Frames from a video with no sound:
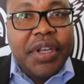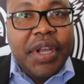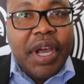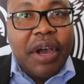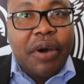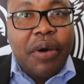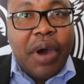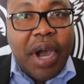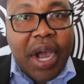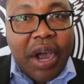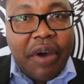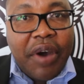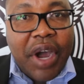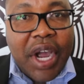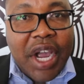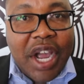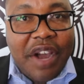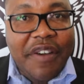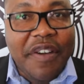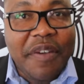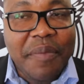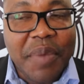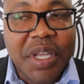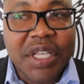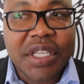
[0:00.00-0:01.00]
our
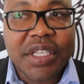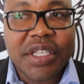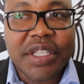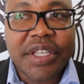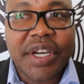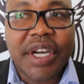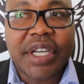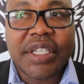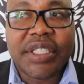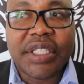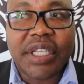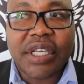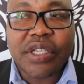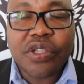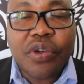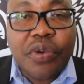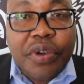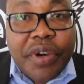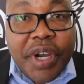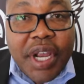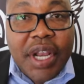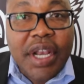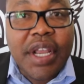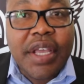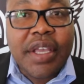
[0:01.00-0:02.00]
government structure.
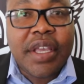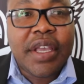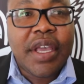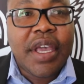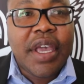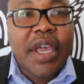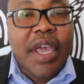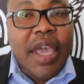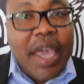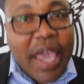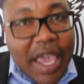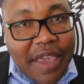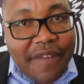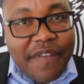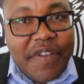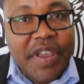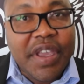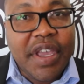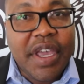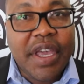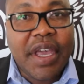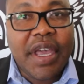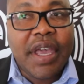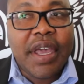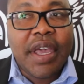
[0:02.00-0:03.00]
So really
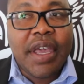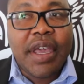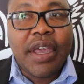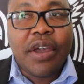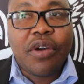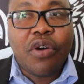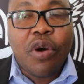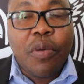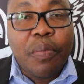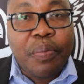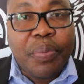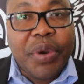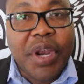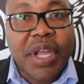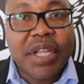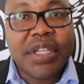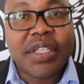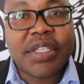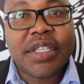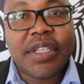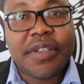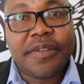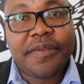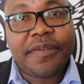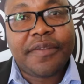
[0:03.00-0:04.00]
having a
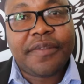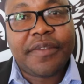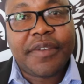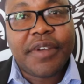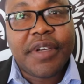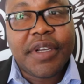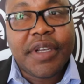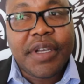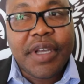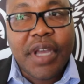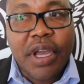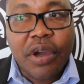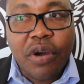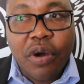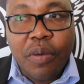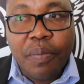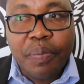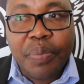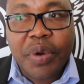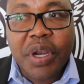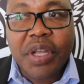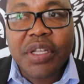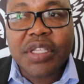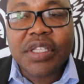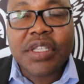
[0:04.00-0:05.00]

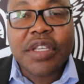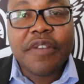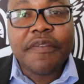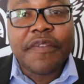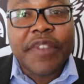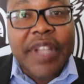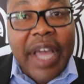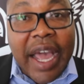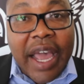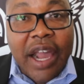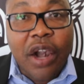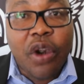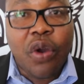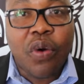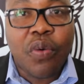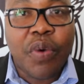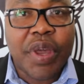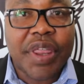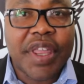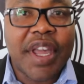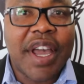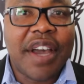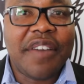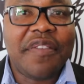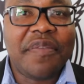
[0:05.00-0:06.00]
comprehensive dialogue
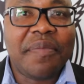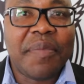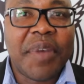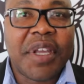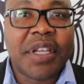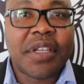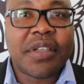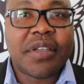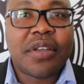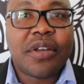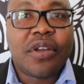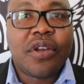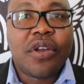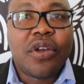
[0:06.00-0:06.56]
with government